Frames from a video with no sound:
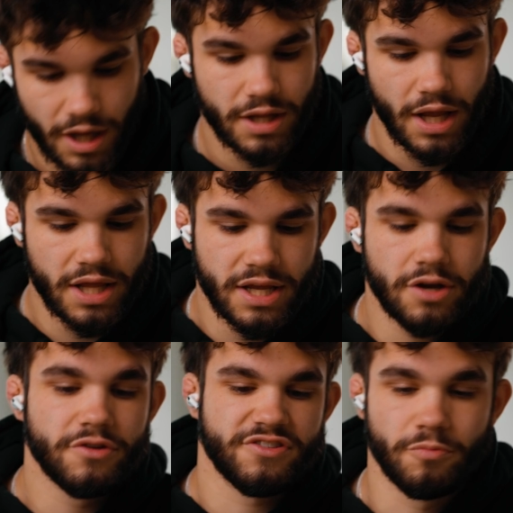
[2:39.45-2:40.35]
And
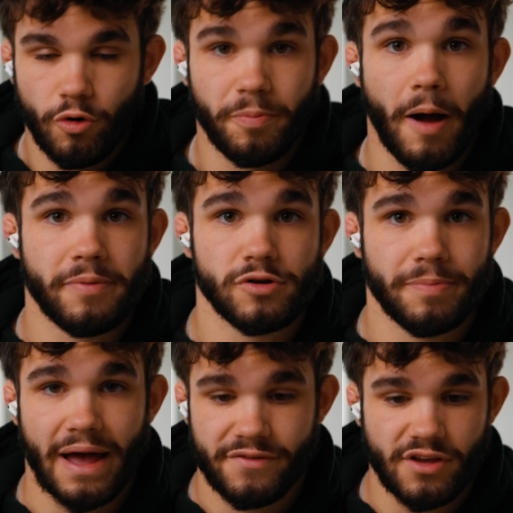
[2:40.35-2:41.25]
here are some more popular
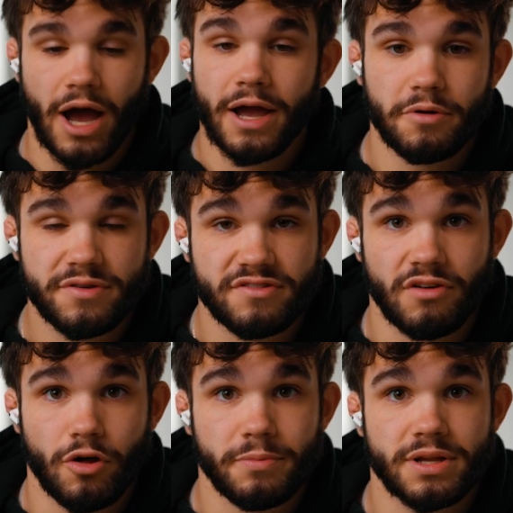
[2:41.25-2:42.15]
paths: iOS
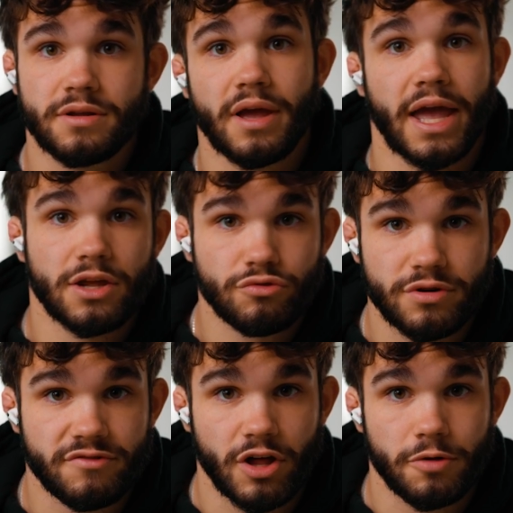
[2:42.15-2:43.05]
development,
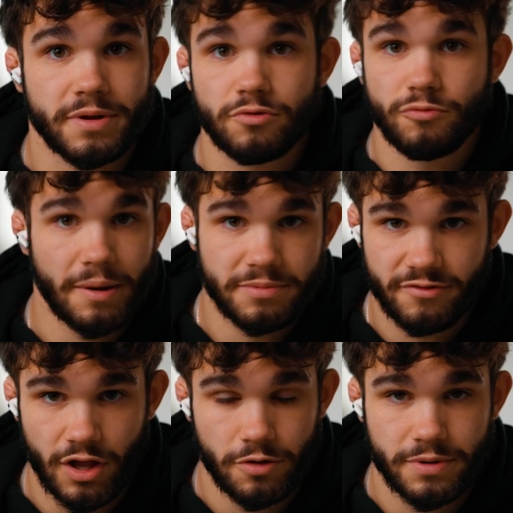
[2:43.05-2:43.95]
Android development, web
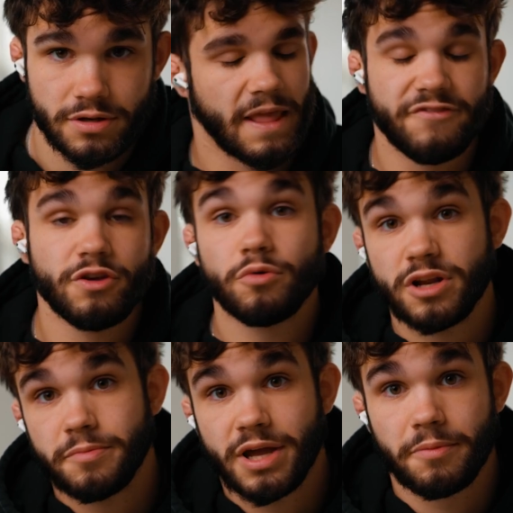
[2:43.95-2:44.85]
development. If you
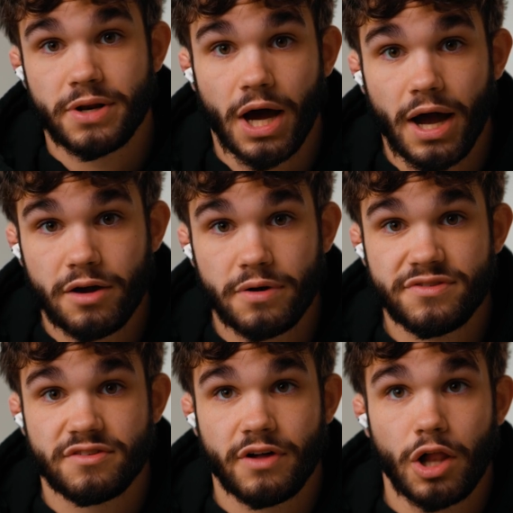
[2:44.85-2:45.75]
wanted to become an
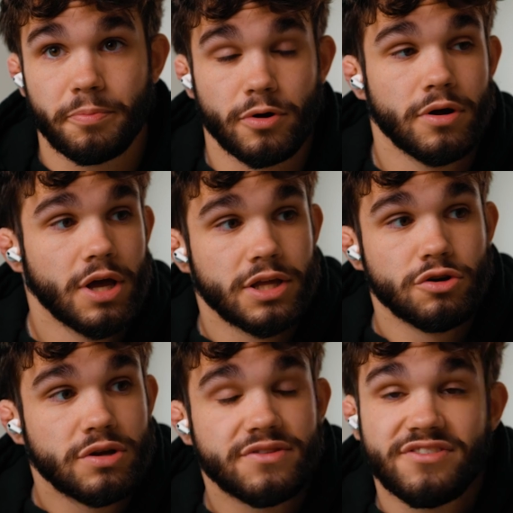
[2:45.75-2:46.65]
iOS developer,
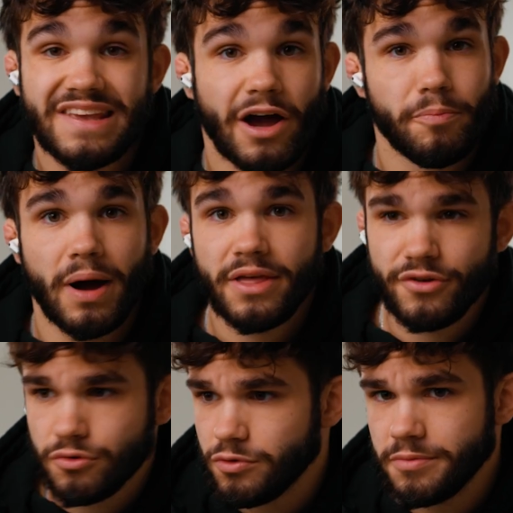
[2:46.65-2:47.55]
you could see how
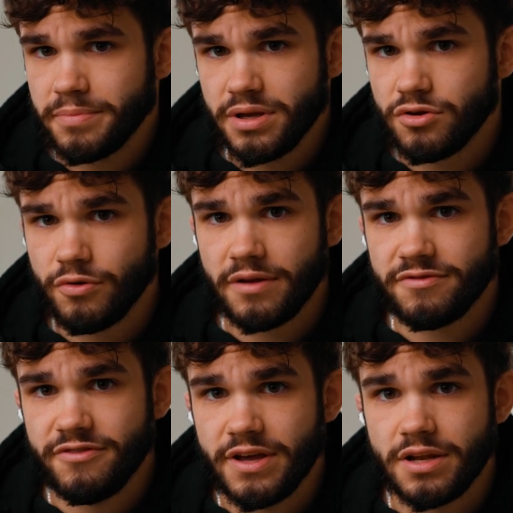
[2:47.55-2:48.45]
Python wouldn't be a great
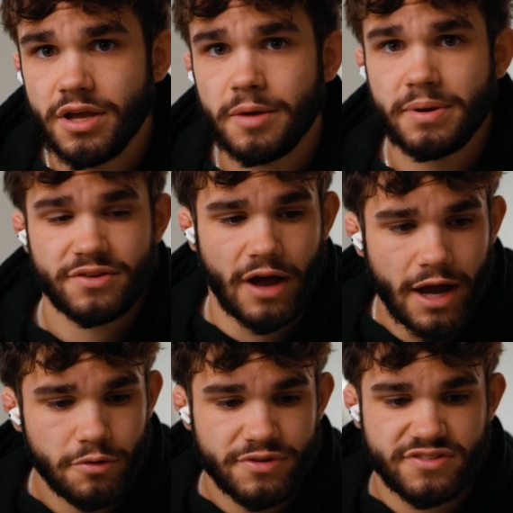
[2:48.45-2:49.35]
fit because
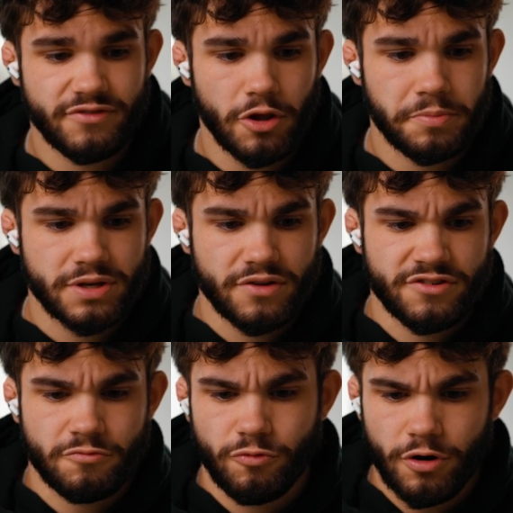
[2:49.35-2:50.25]
iOS development
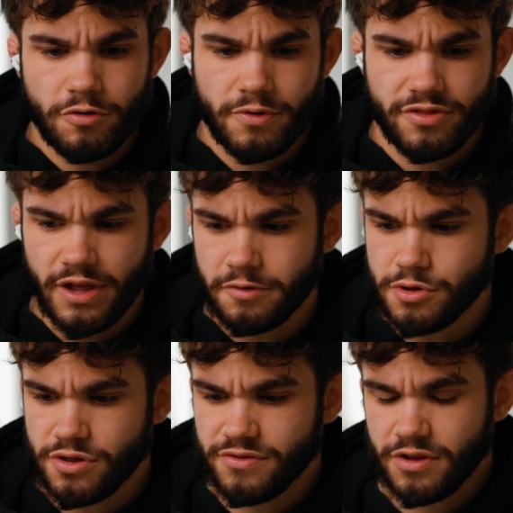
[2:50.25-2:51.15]
doesn't work with
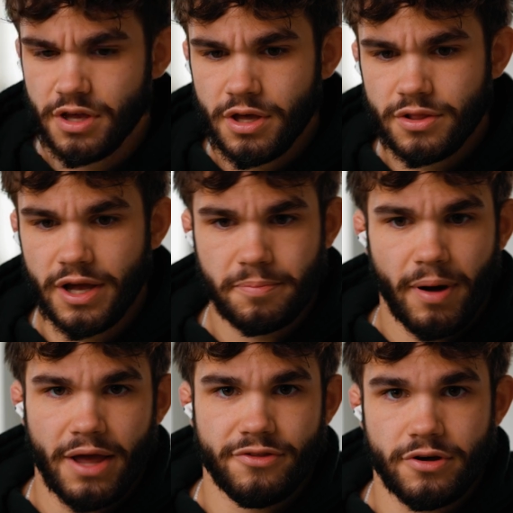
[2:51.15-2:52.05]
languages like
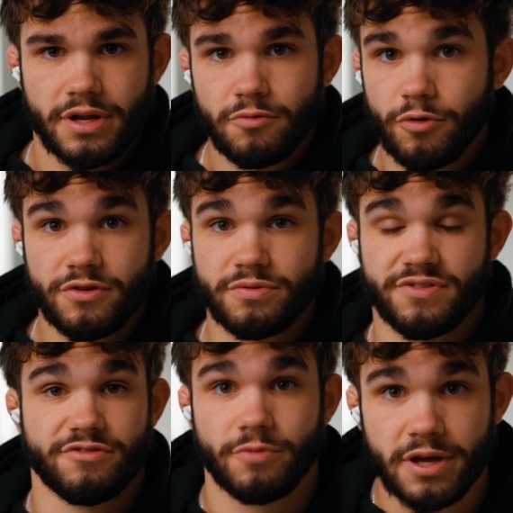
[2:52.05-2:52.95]
Python. It works with
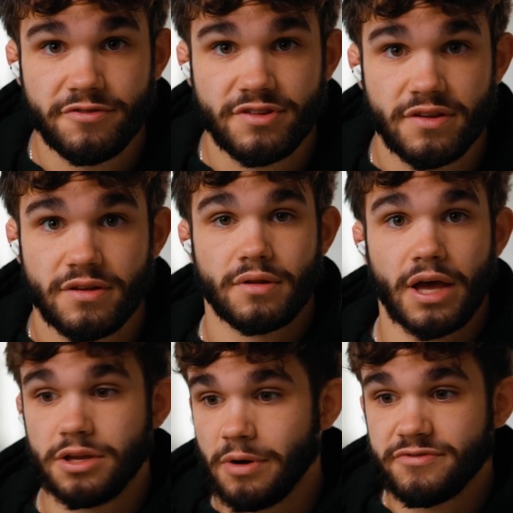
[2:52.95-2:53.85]
Swift,
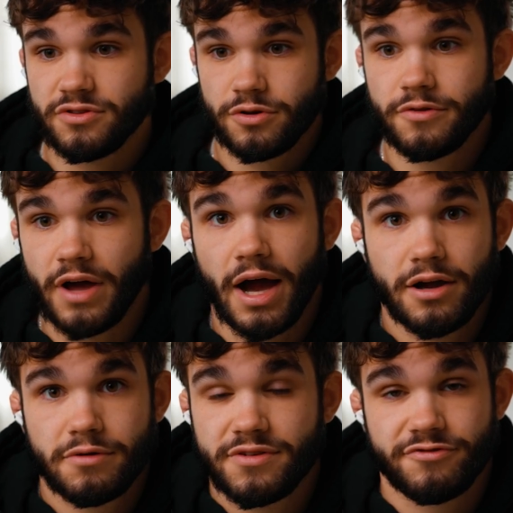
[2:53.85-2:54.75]
and you have to learn the
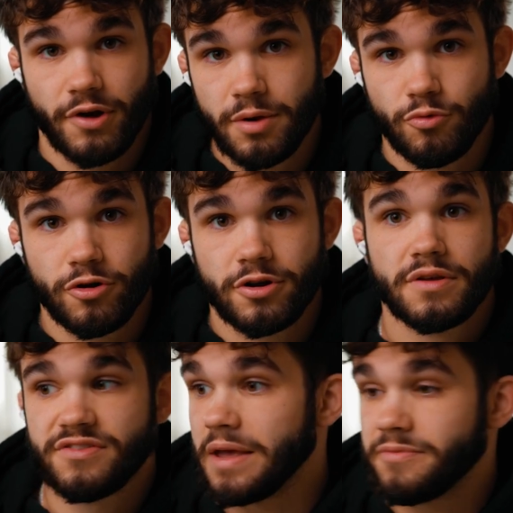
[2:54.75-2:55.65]
iOS framework.
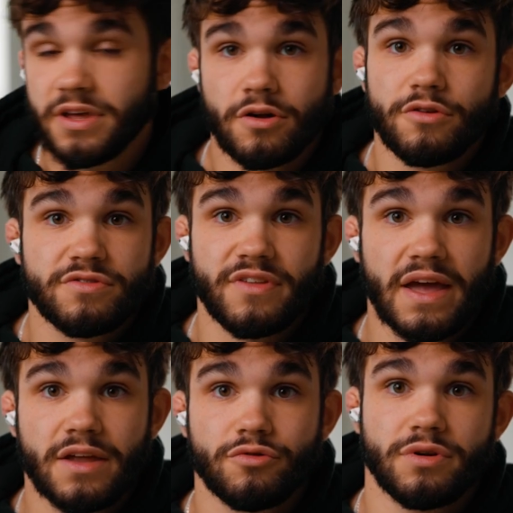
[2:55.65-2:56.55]
Same thing goes with
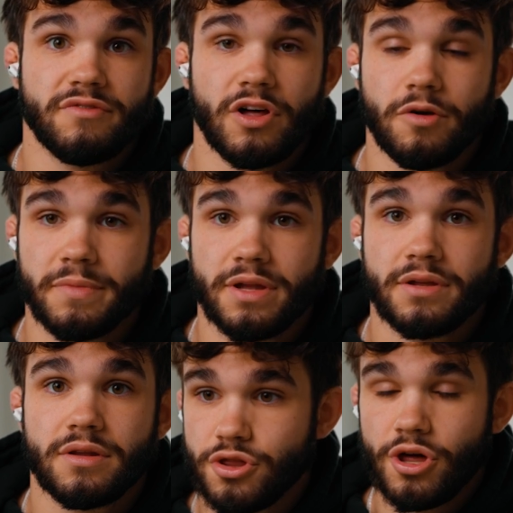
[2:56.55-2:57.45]
Android development,
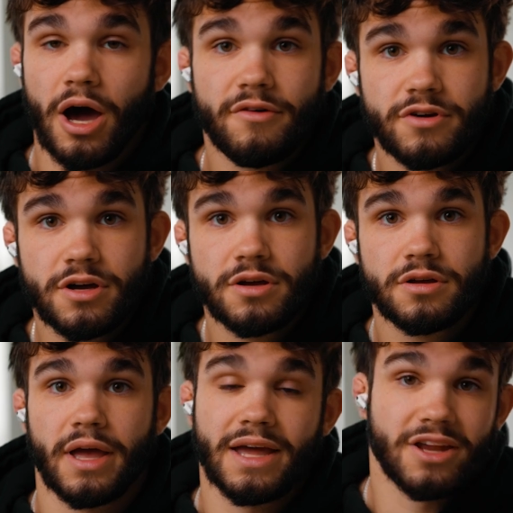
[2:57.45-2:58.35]
Java,
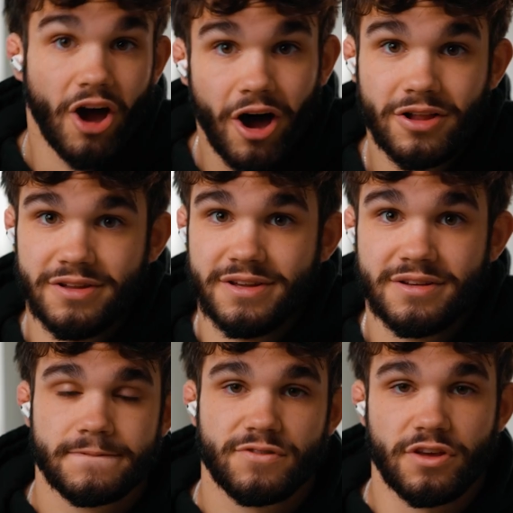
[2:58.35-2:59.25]
and
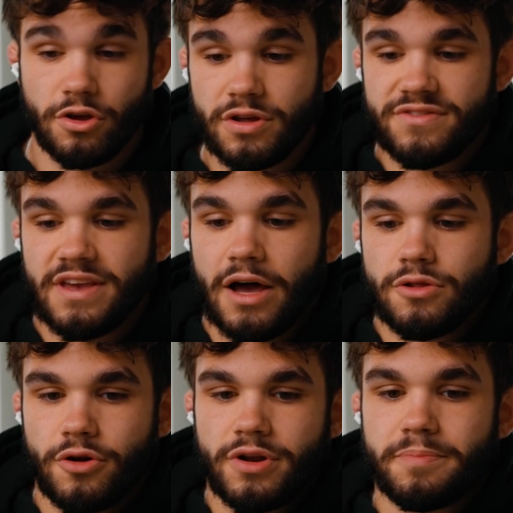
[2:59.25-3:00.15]
Kotlin. So you could see how
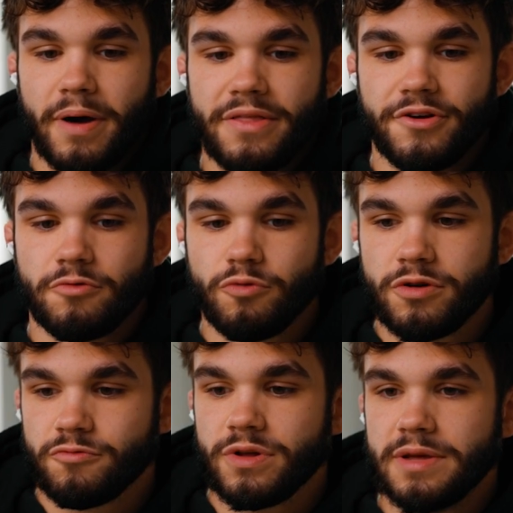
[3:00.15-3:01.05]
learning Python
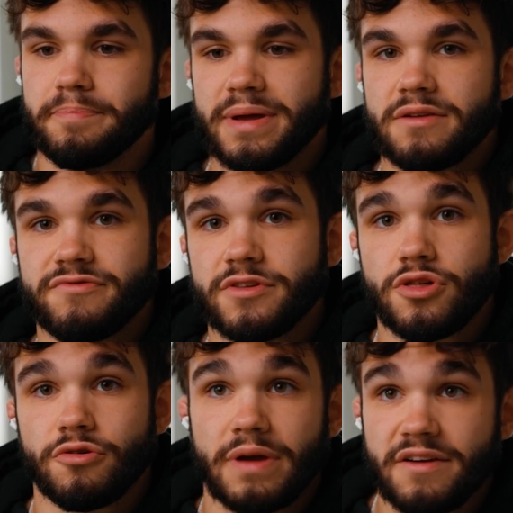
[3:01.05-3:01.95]
wouldn't really
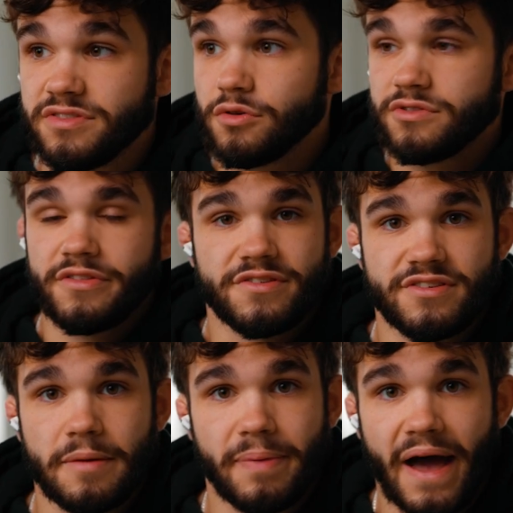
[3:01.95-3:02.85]
benefit you if those are the set